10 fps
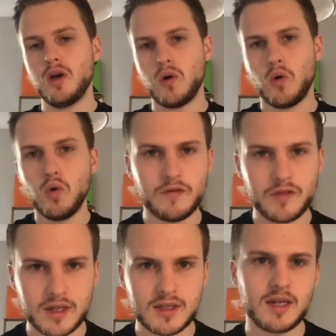all over
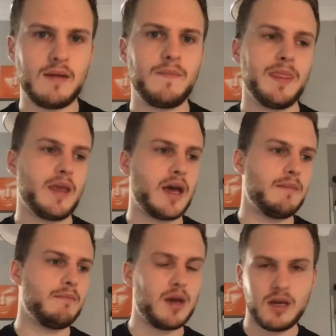the internet
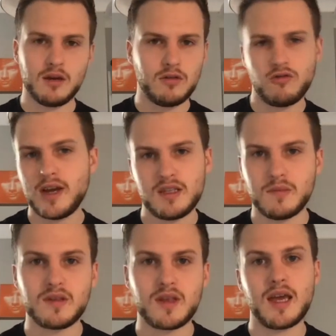making crazy
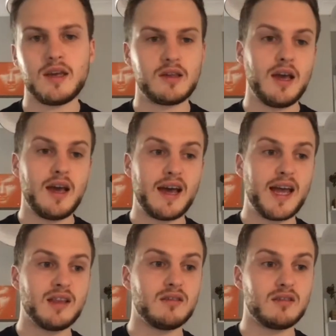mistakes
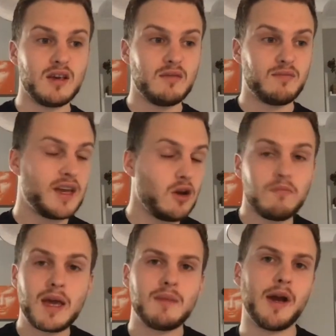and they don't
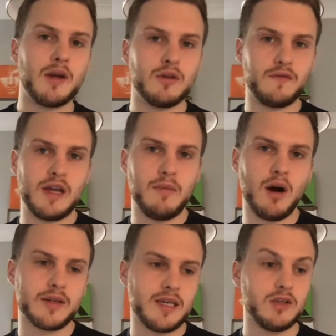make money with affiliate
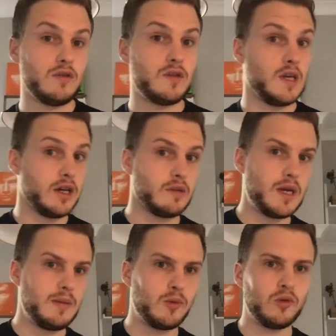marketing. You see other
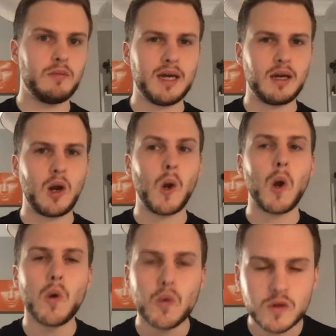people that make
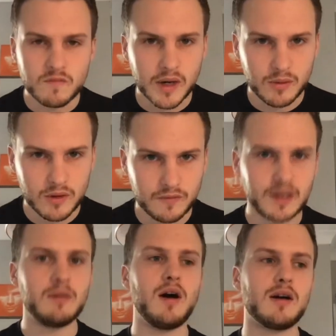loads of money with
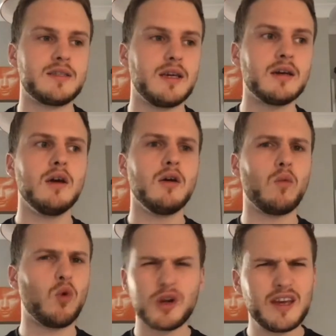affiliate marketing.
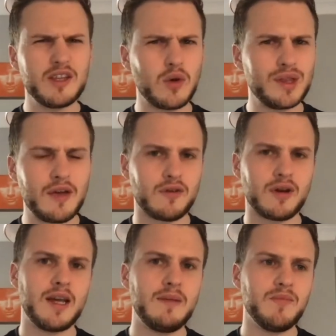What are they doing
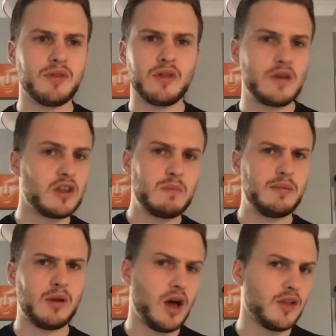differently that the other
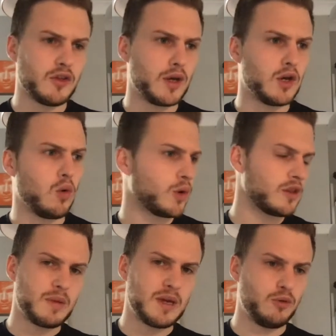people aren't doing, or what are
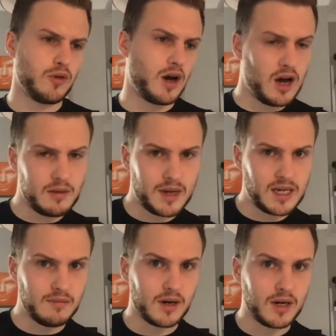the people that aren't
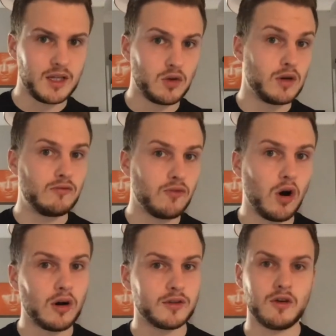making money doing
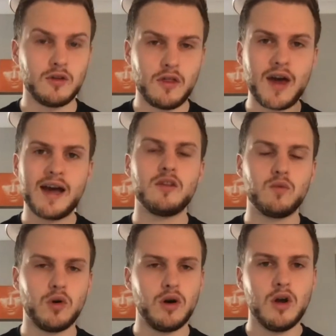wrong? So that is
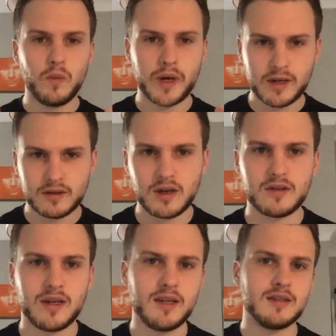what we're going to
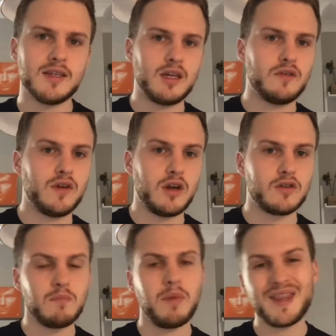discuss in today's video.
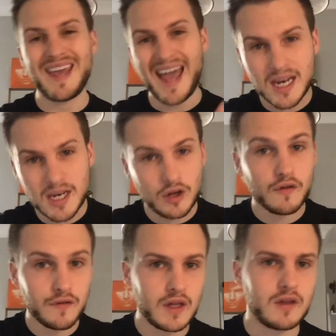So by the end
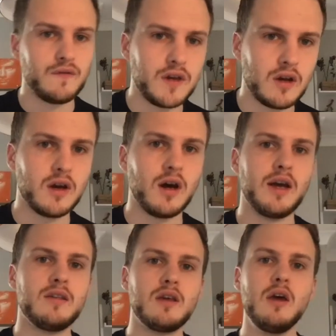of this video,
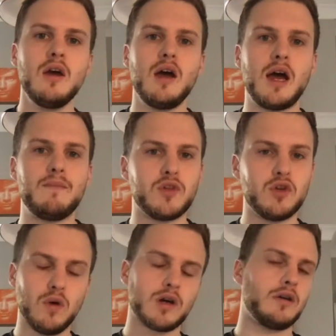guys,
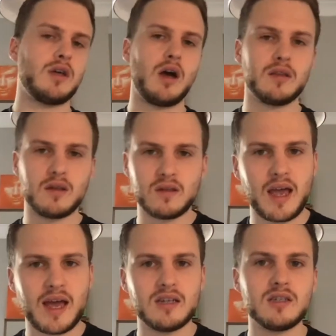you are going to
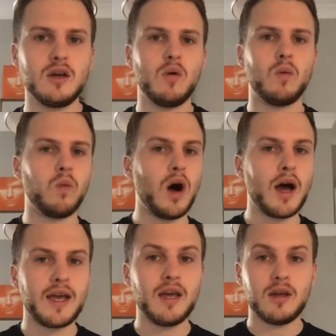understand
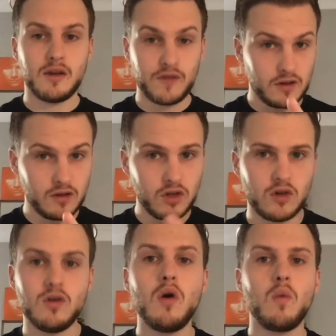why, if this is
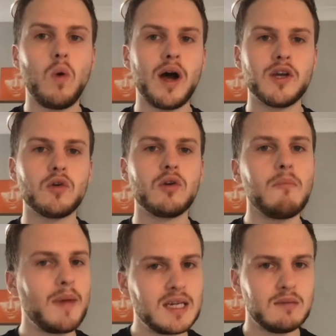you, why you're
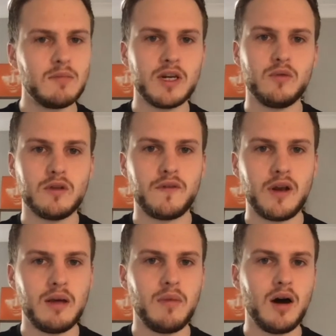not making money with
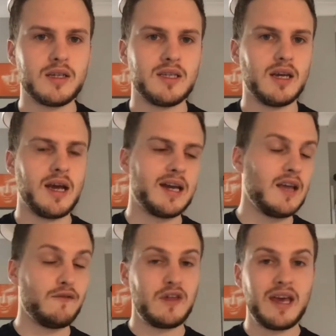affiliate marketing. And
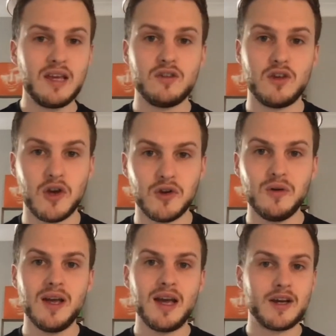if that is
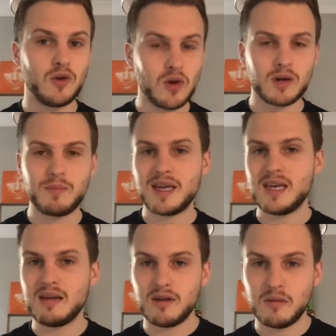you and you're not
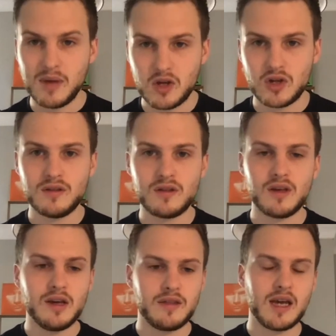making
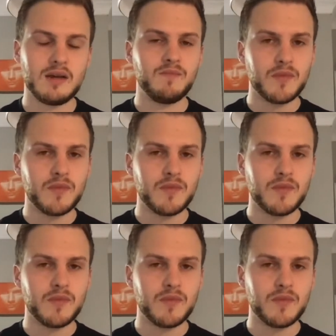commissions, then